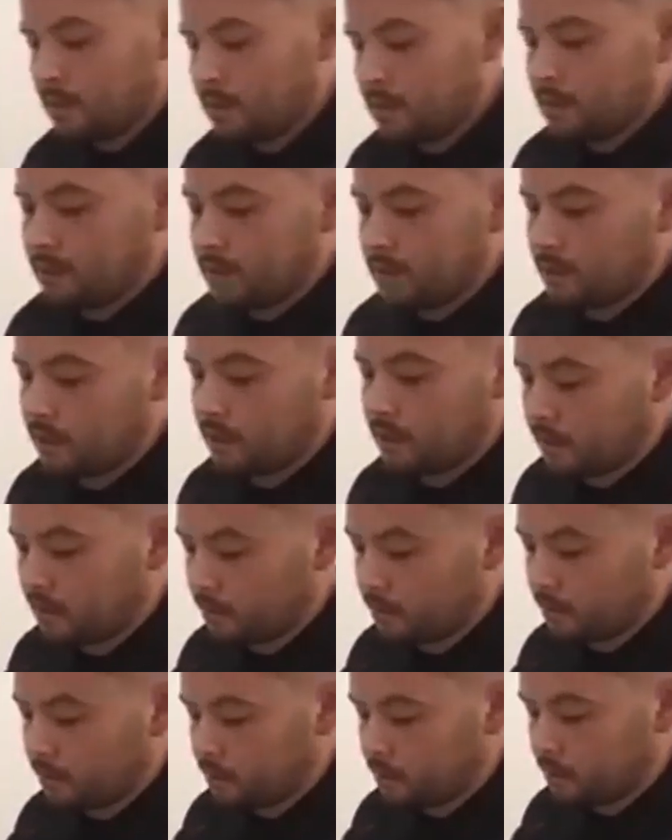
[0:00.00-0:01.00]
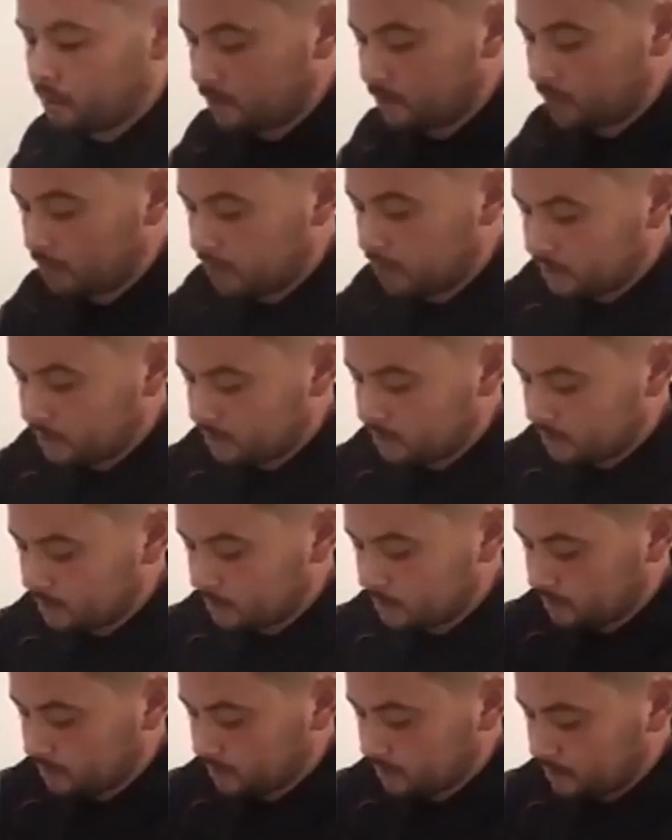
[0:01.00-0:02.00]
Now we can work on these
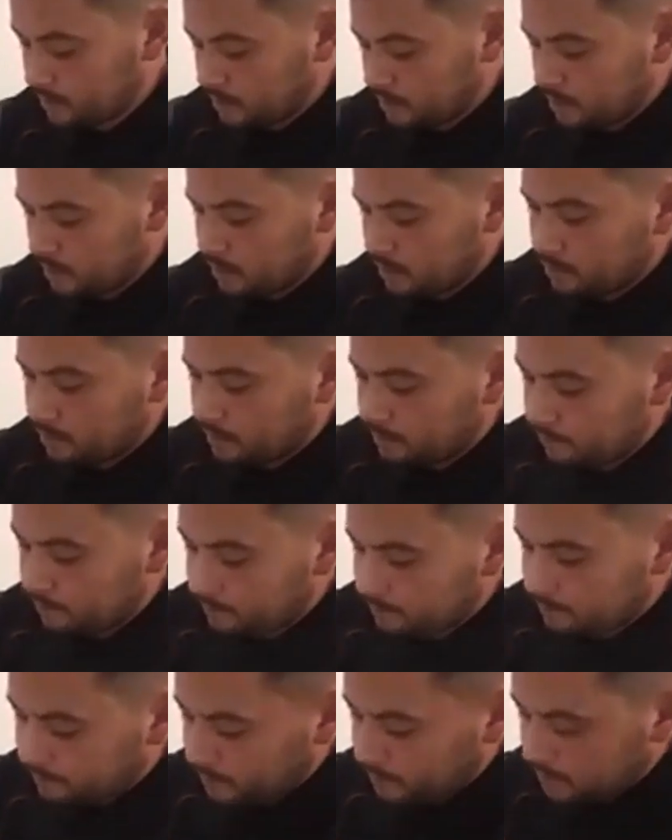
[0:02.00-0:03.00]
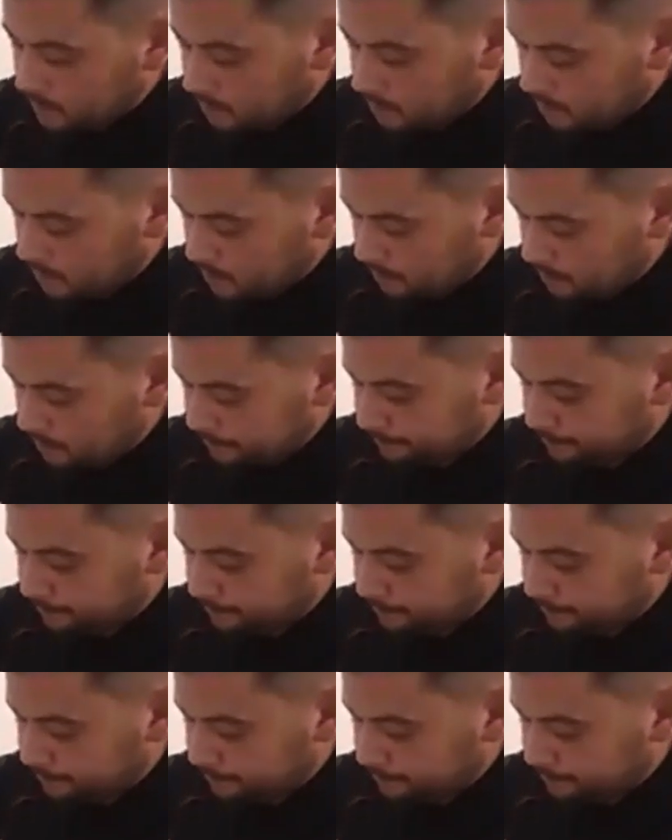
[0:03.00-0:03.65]
feet here,